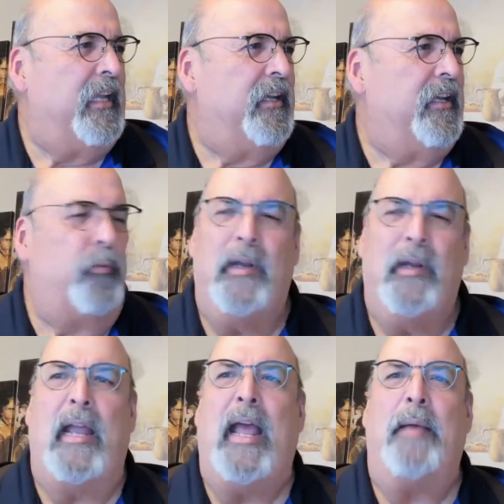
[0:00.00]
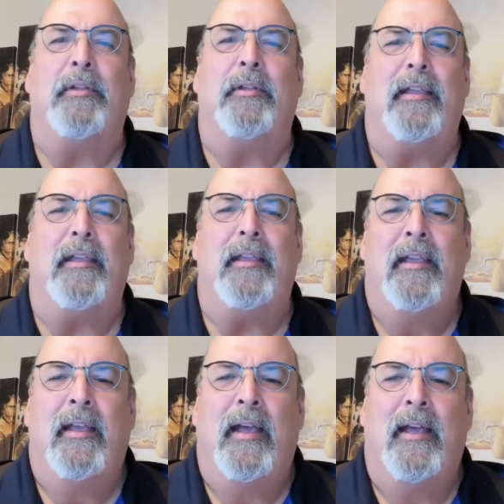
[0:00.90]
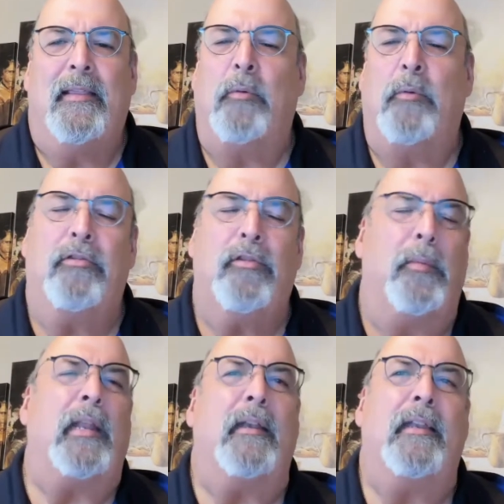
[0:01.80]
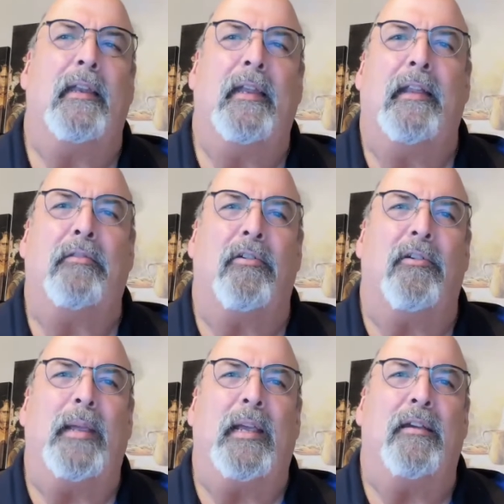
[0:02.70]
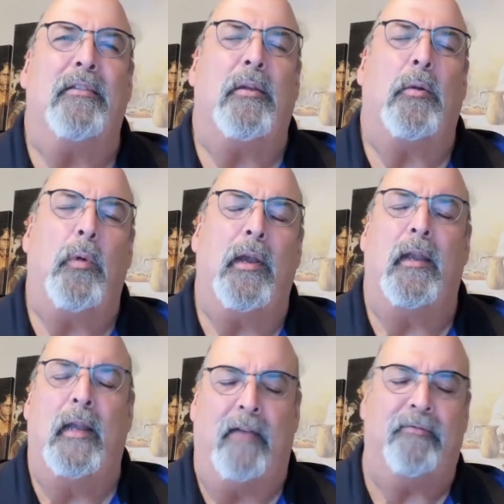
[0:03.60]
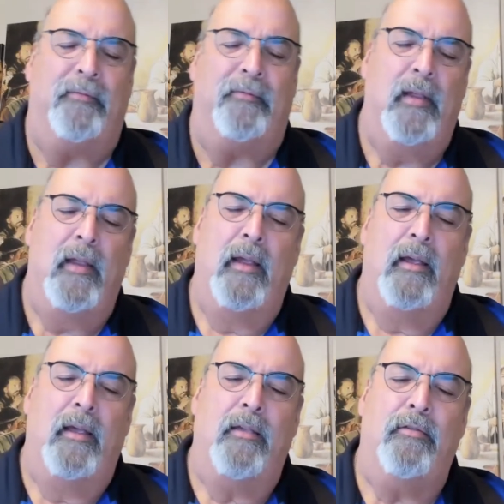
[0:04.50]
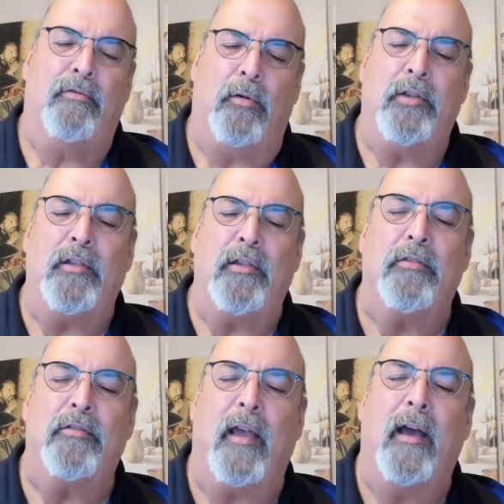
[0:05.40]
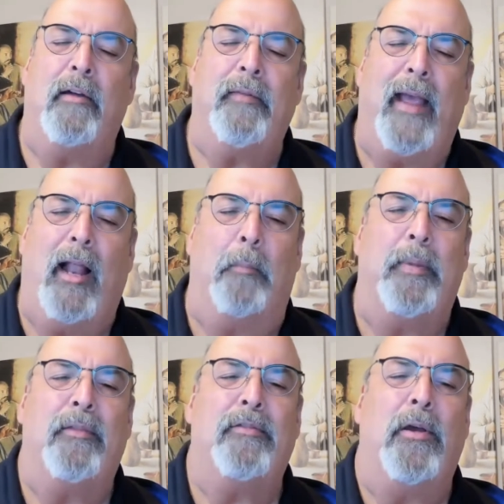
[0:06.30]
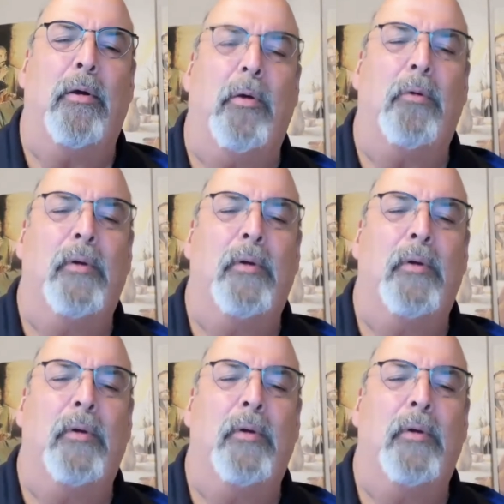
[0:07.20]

really an amnesty, there were so many that didn't get served because there weren't enough sources of help. So